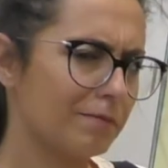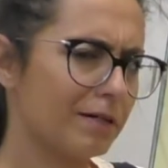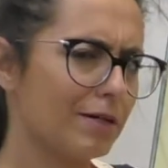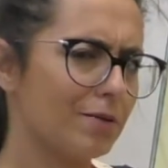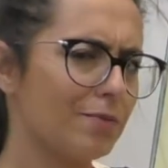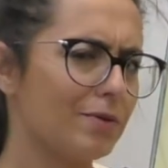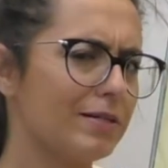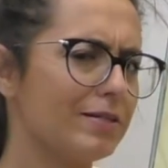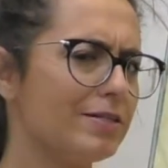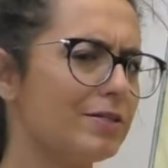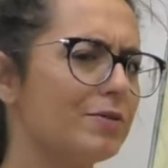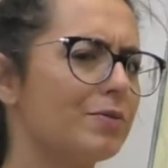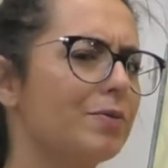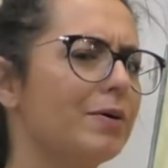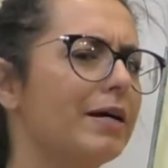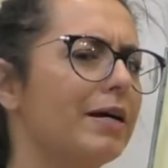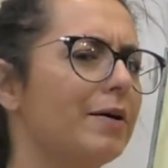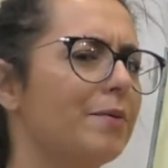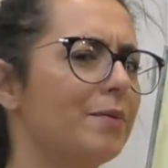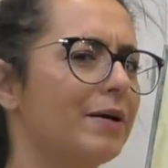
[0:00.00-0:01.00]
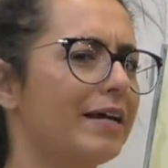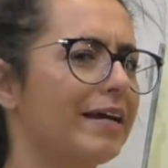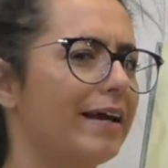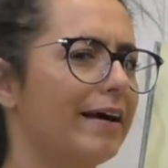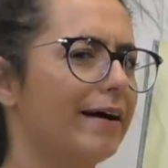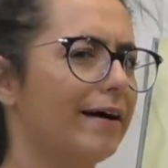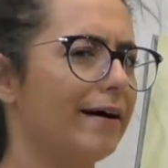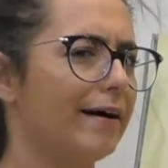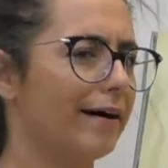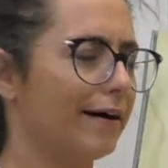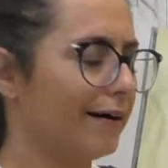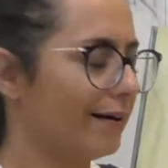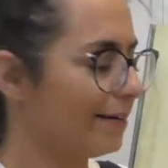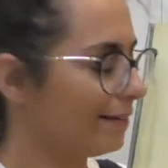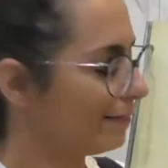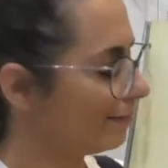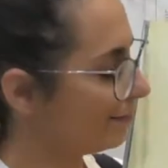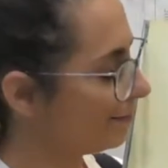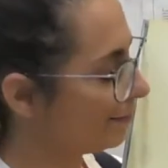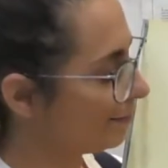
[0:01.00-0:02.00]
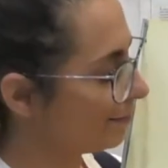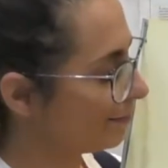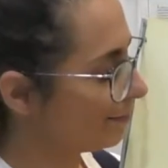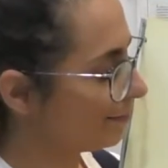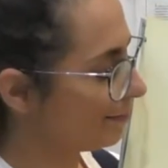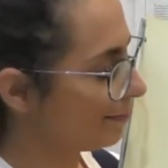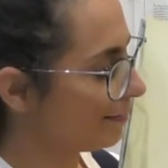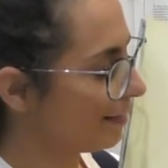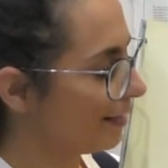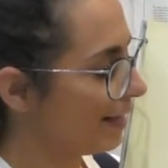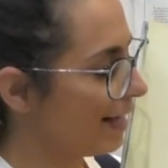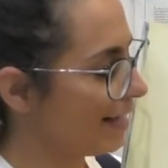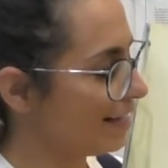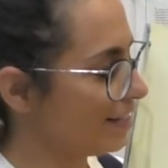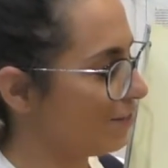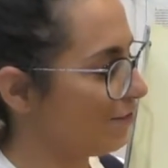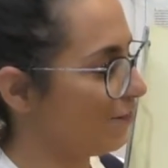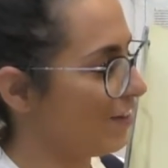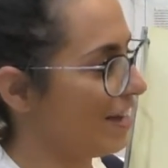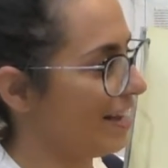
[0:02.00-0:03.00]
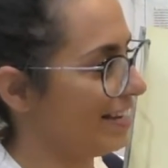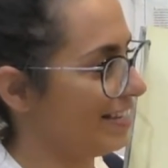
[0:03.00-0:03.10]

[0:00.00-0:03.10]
I wonder where we are. Let's find.